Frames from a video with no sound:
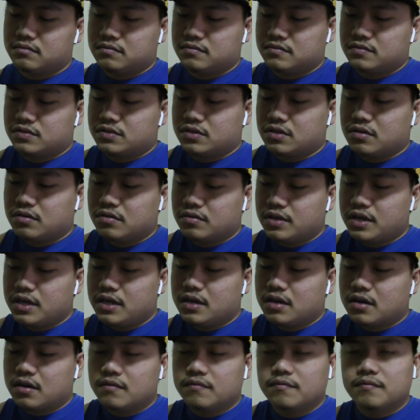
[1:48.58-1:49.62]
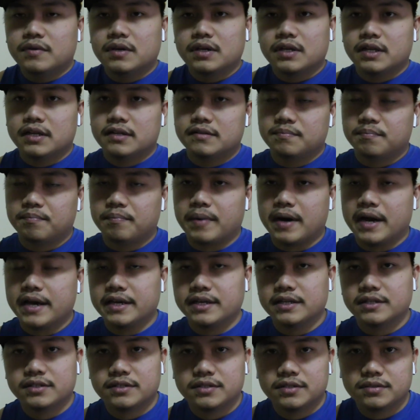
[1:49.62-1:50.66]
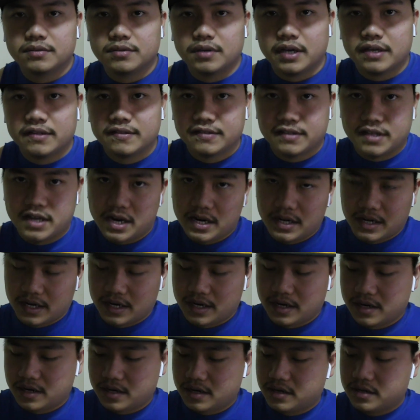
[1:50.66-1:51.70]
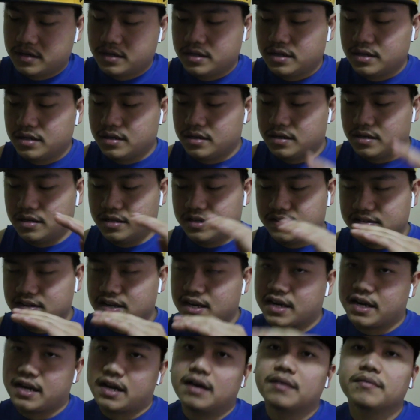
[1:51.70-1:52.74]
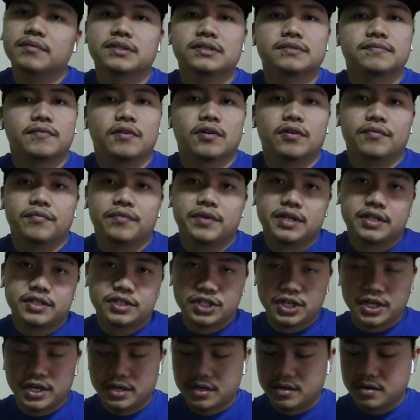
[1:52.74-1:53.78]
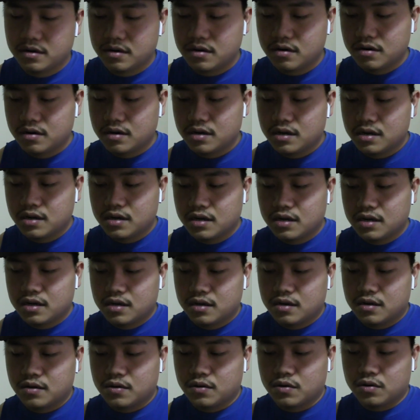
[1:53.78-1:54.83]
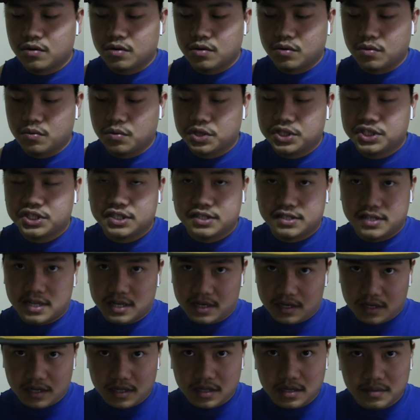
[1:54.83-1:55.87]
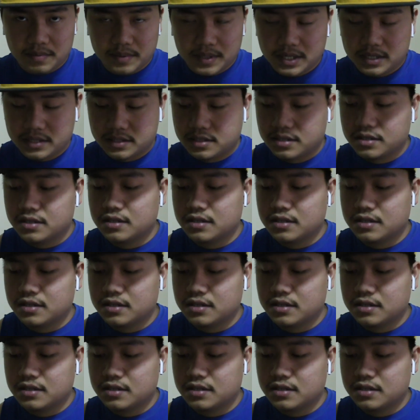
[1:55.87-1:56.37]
So he converted his bike into a sidecar. The sidecar was for a wheelchair, which is I love it.